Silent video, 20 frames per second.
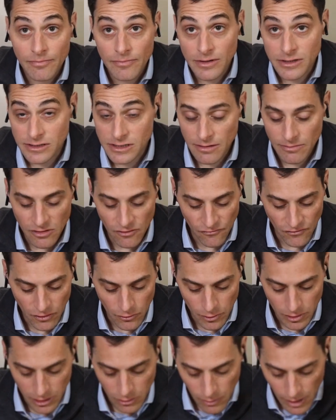They seem to
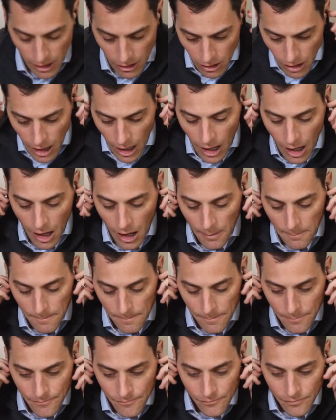fit really well.
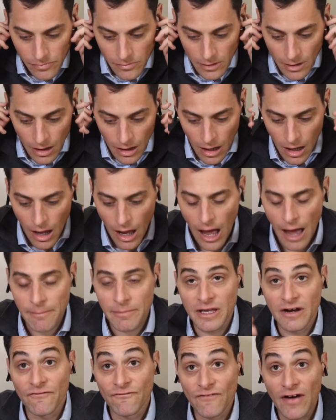I'm
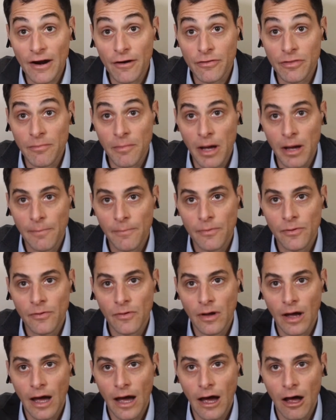going to fire them
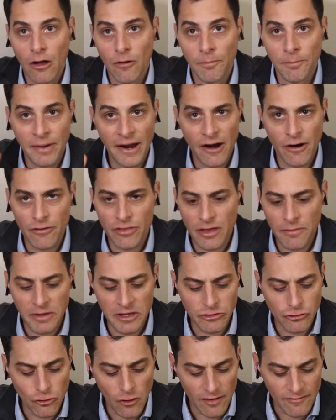up. I'll pair them
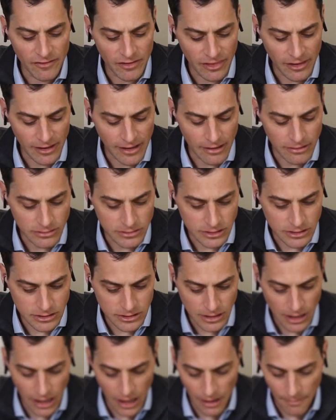and do everything
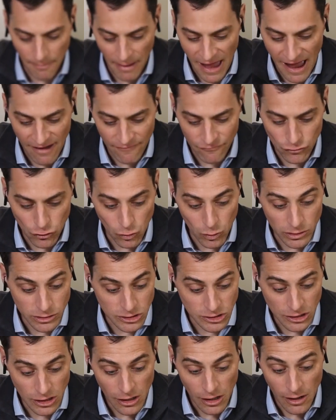else
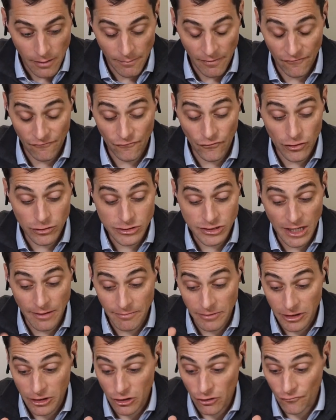afterwards. But first, I'm
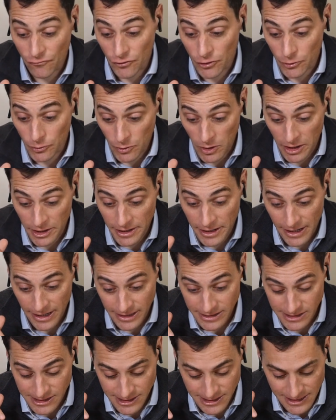going to go for a run
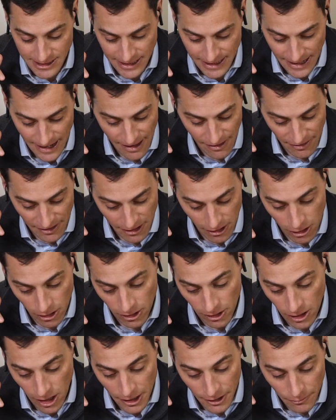and see how they
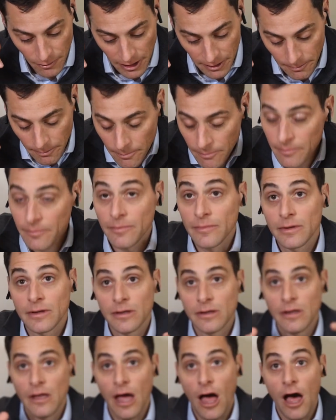are on a run.
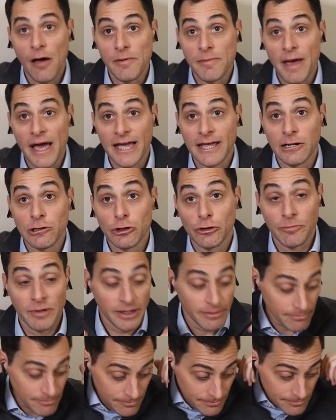I'll be back in a little bit.